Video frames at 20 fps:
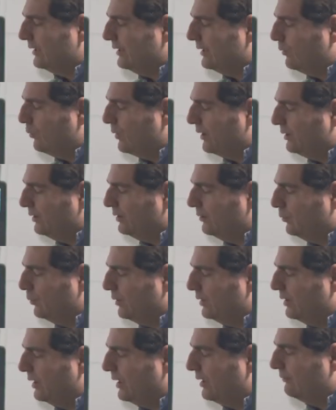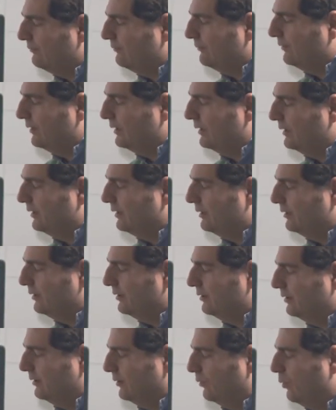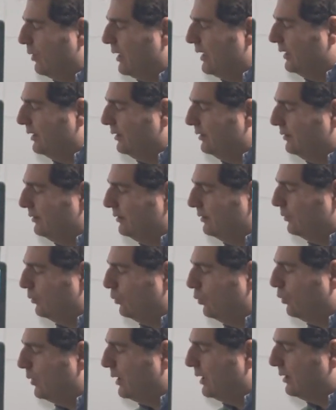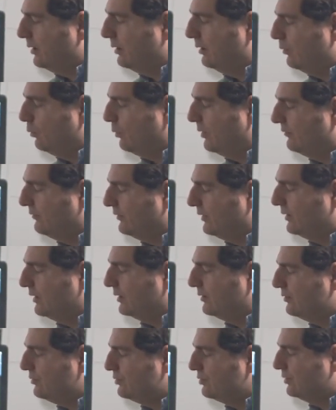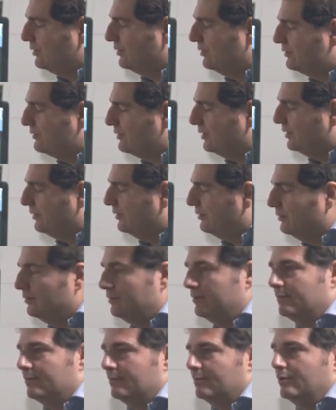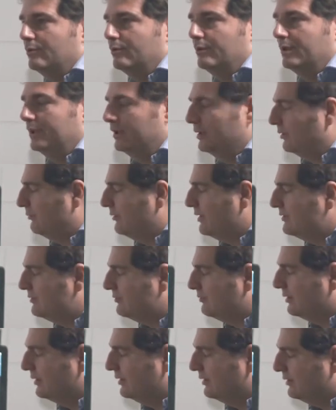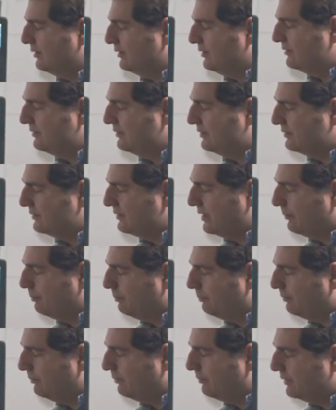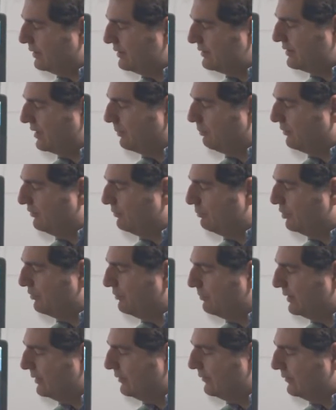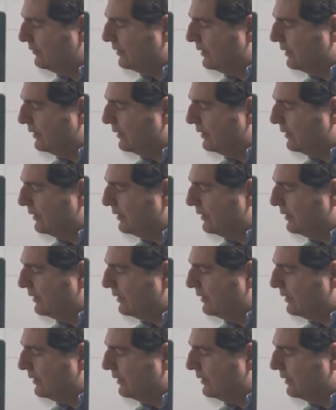idea when when you have uh, wine, one one thing that usually you see doing in a restaurant is this type, this type of movement.